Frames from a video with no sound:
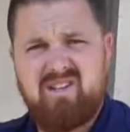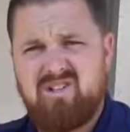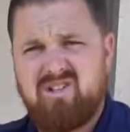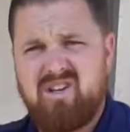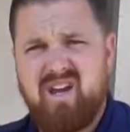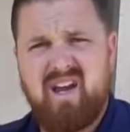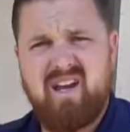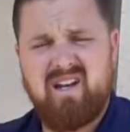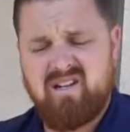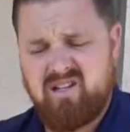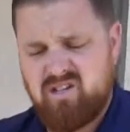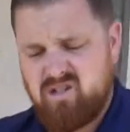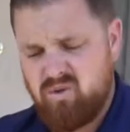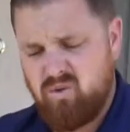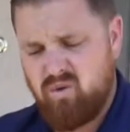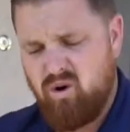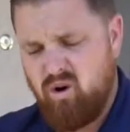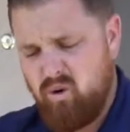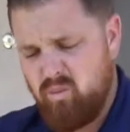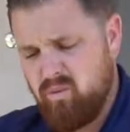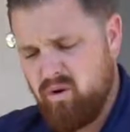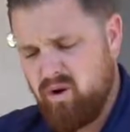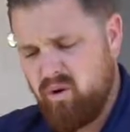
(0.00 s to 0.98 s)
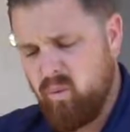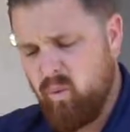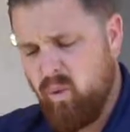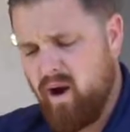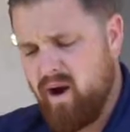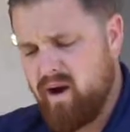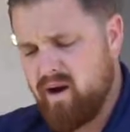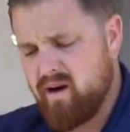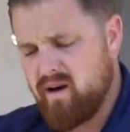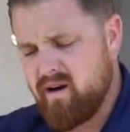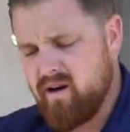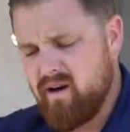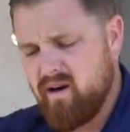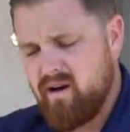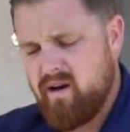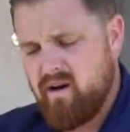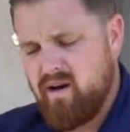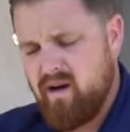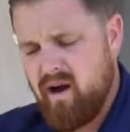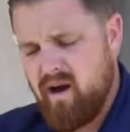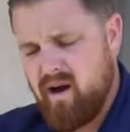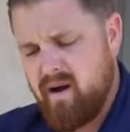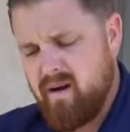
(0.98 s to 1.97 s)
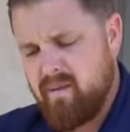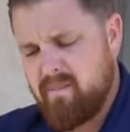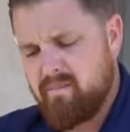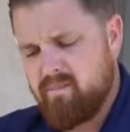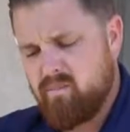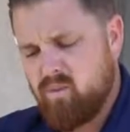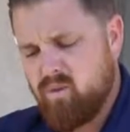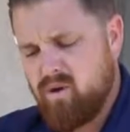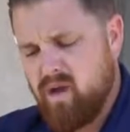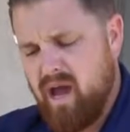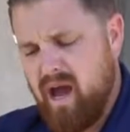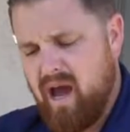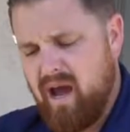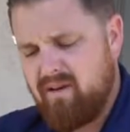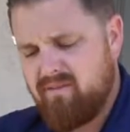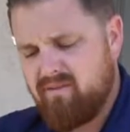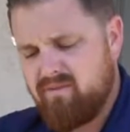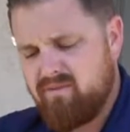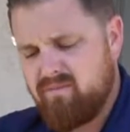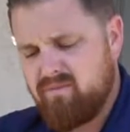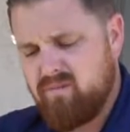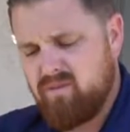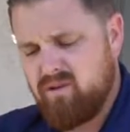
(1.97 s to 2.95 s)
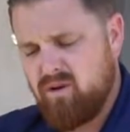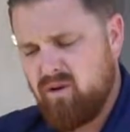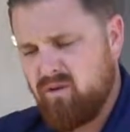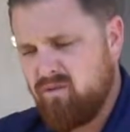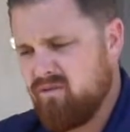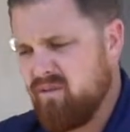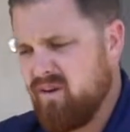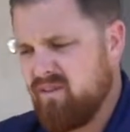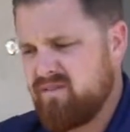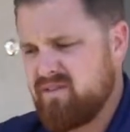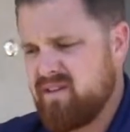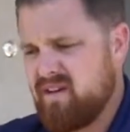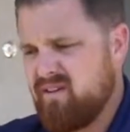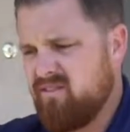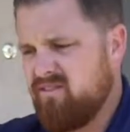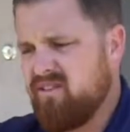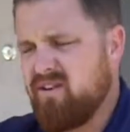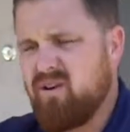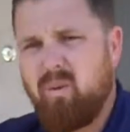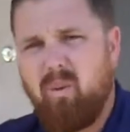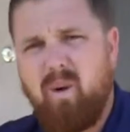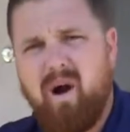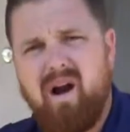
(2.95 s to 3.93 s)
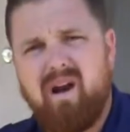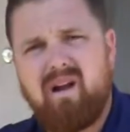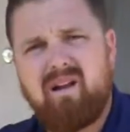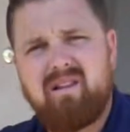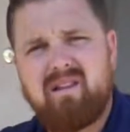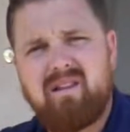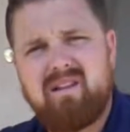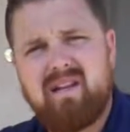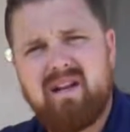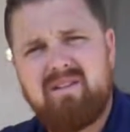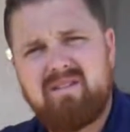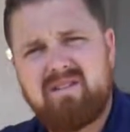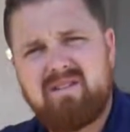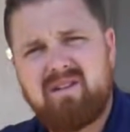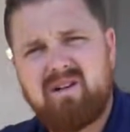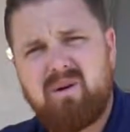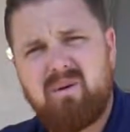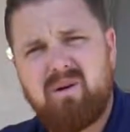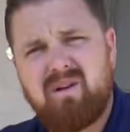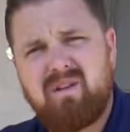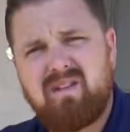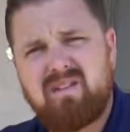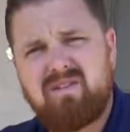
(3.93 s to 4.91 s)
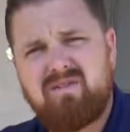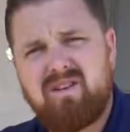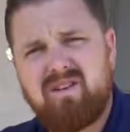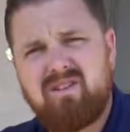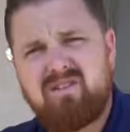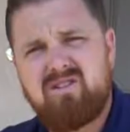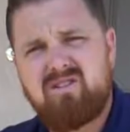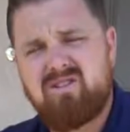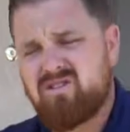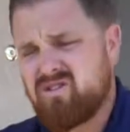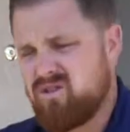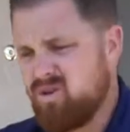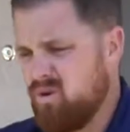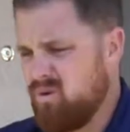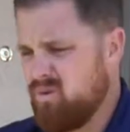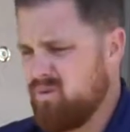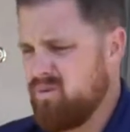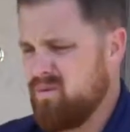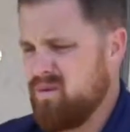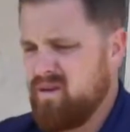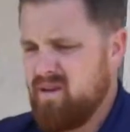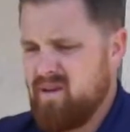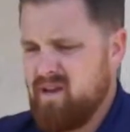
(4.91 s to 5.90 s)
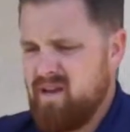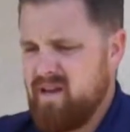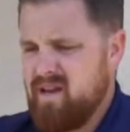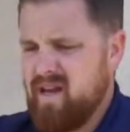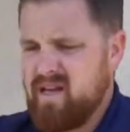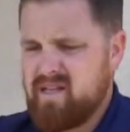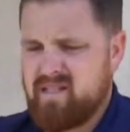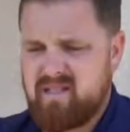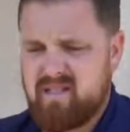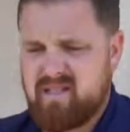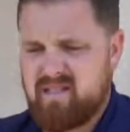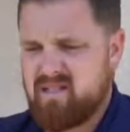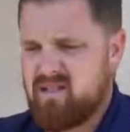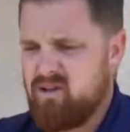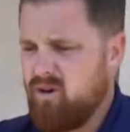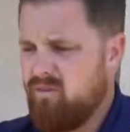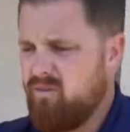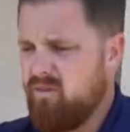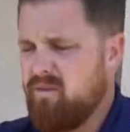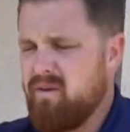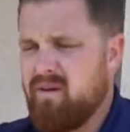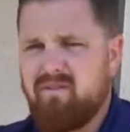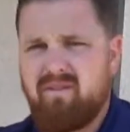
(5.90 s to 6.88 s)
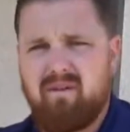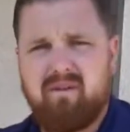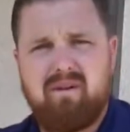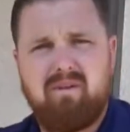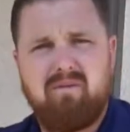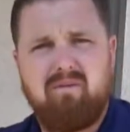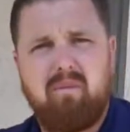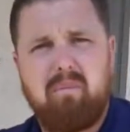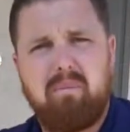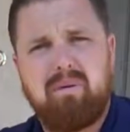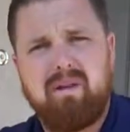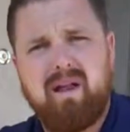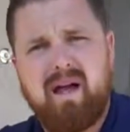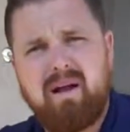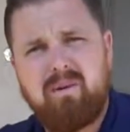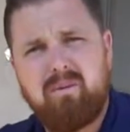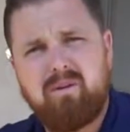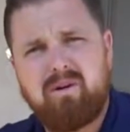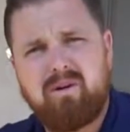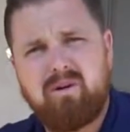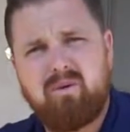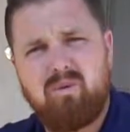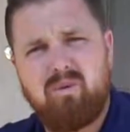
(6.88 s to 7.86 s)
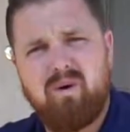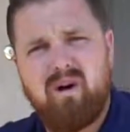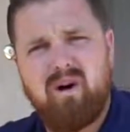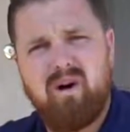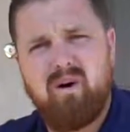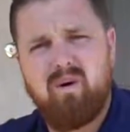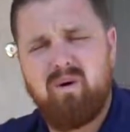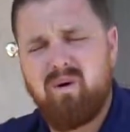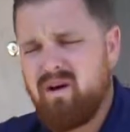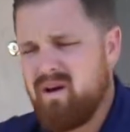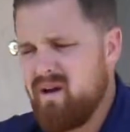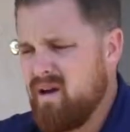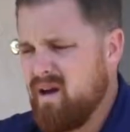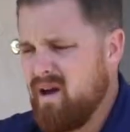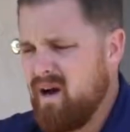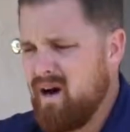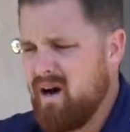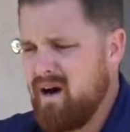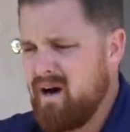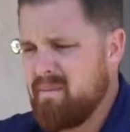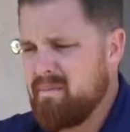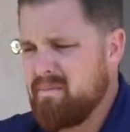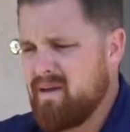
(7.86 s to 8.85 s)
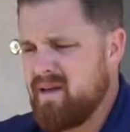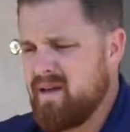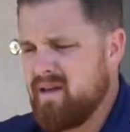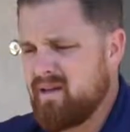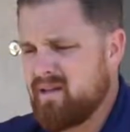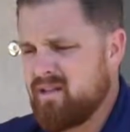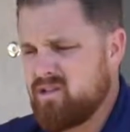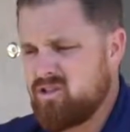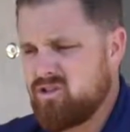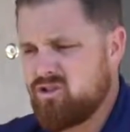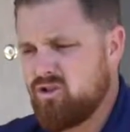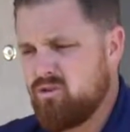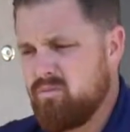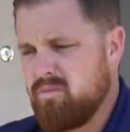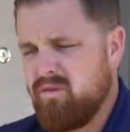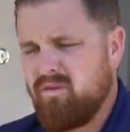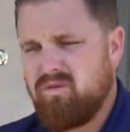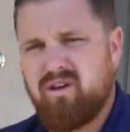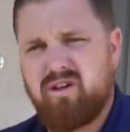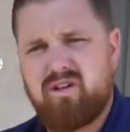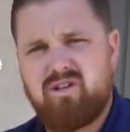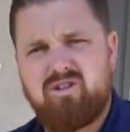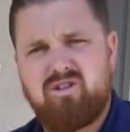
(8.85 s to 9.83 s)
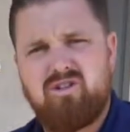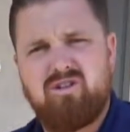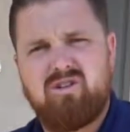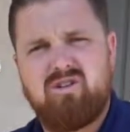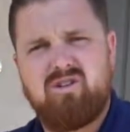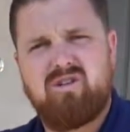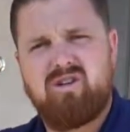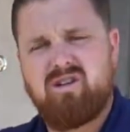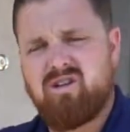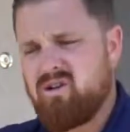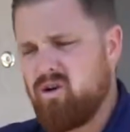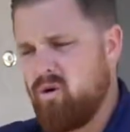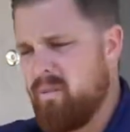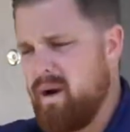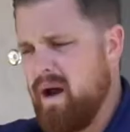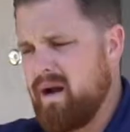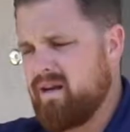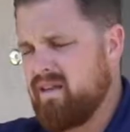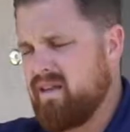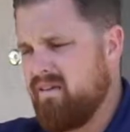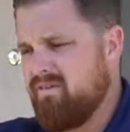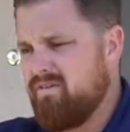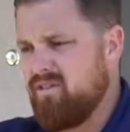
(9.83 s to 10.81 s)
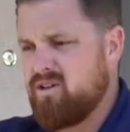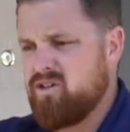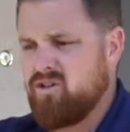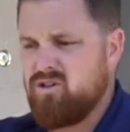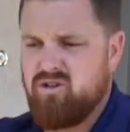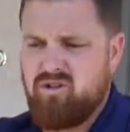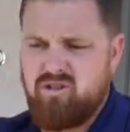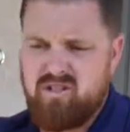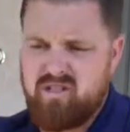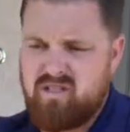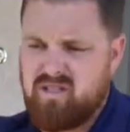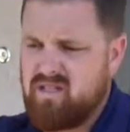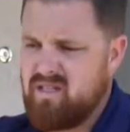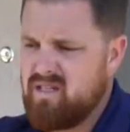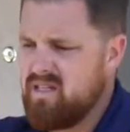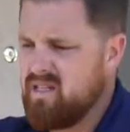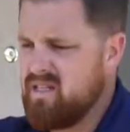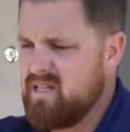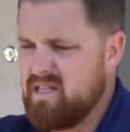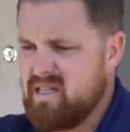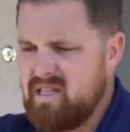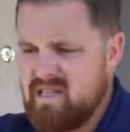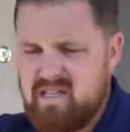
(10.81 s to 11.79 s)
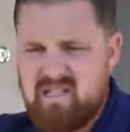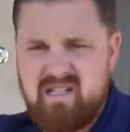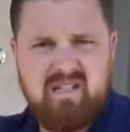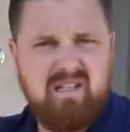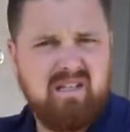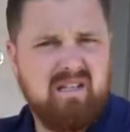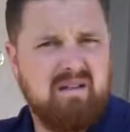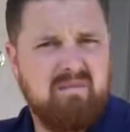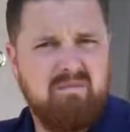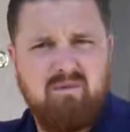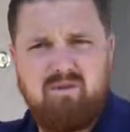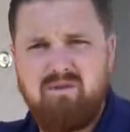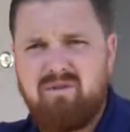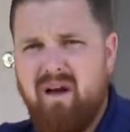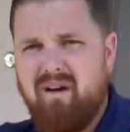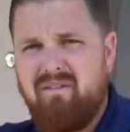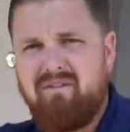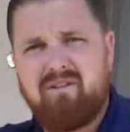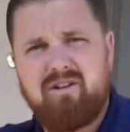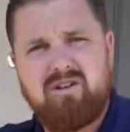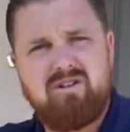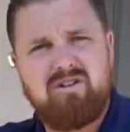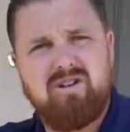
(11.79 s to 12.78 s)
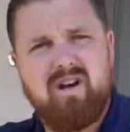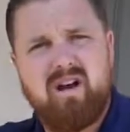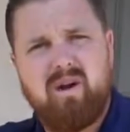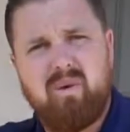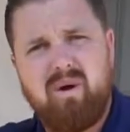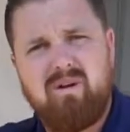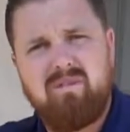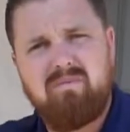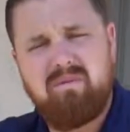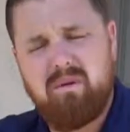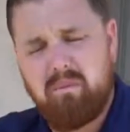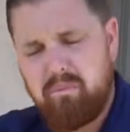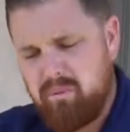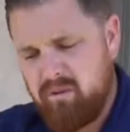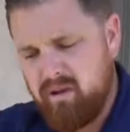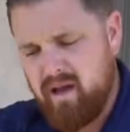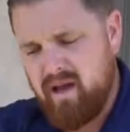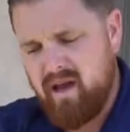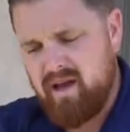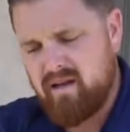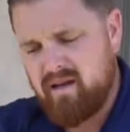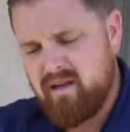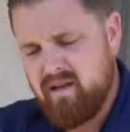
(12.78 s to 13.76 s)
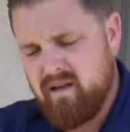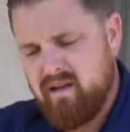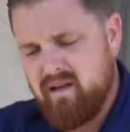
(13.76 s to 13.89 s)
chained to a home run wire, we have 15 feet of wire lead to every single one of these fixtures. So in essence, if a plant were to grow and consume the fixture, you can go back to that fixture and just easily move that fixture out away from the plant